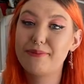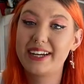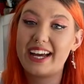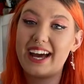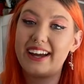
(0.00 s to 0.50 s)
But
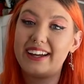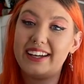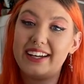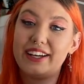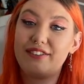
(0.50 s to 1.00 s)
yeah,
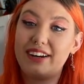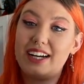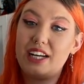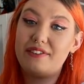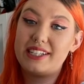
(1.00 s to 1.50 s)
really
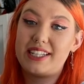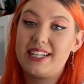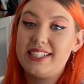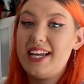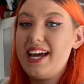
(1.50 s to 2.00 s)
love it to
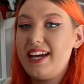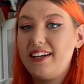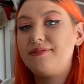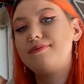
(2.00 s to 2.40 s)
this day.